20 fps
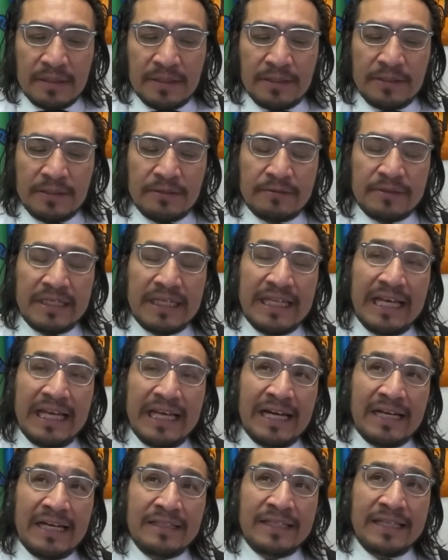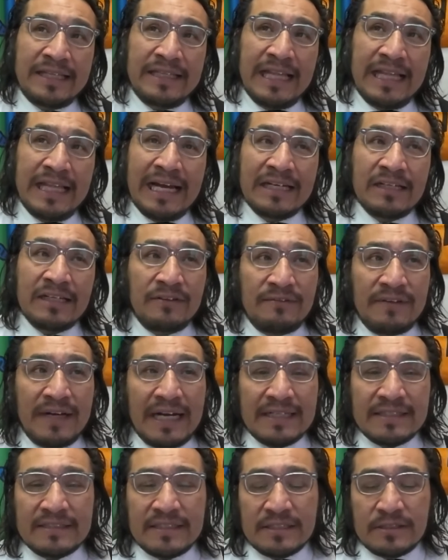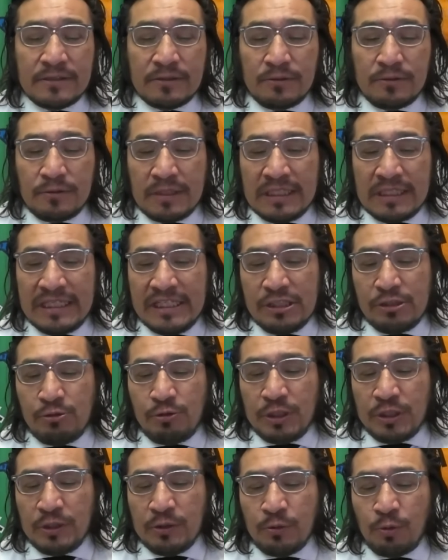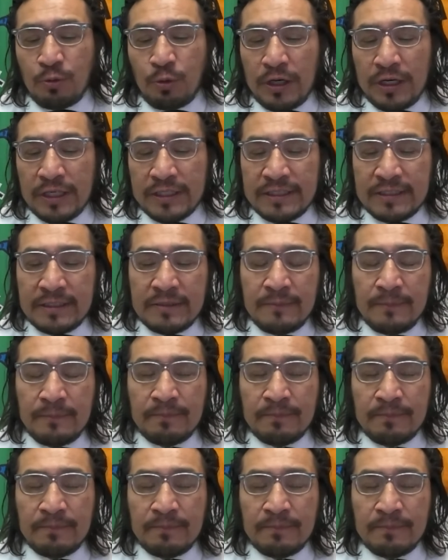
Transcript: the lack of access to clean drinking water,